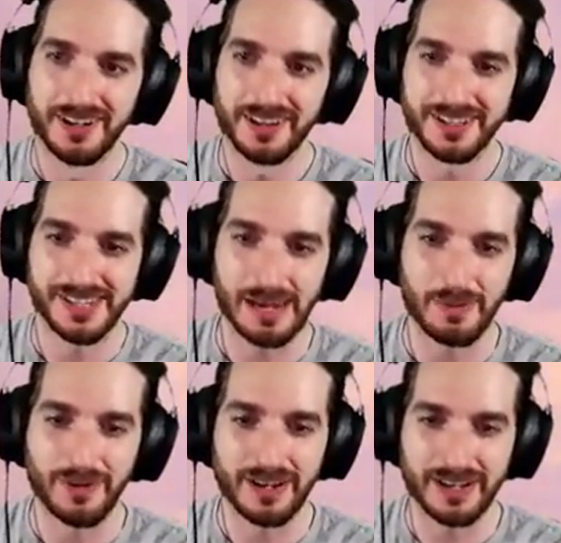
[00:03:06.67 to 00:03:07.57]
the
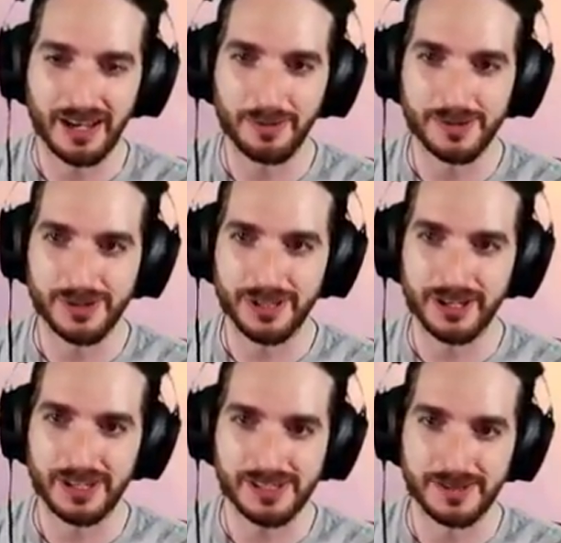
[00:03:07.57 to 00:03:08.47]
timer ran out was really
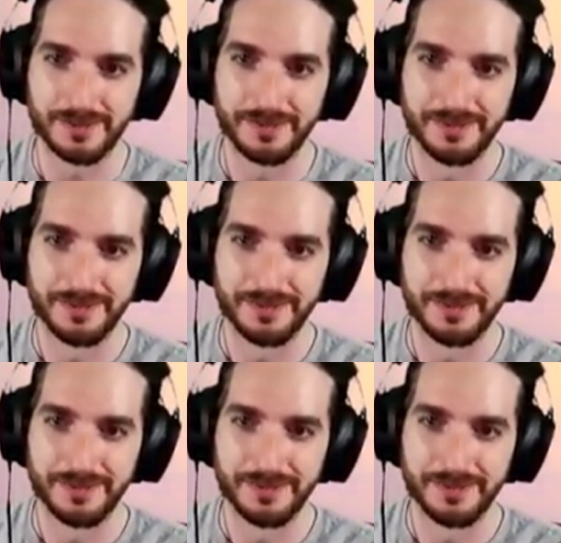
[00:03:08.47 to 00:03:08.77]
awesome.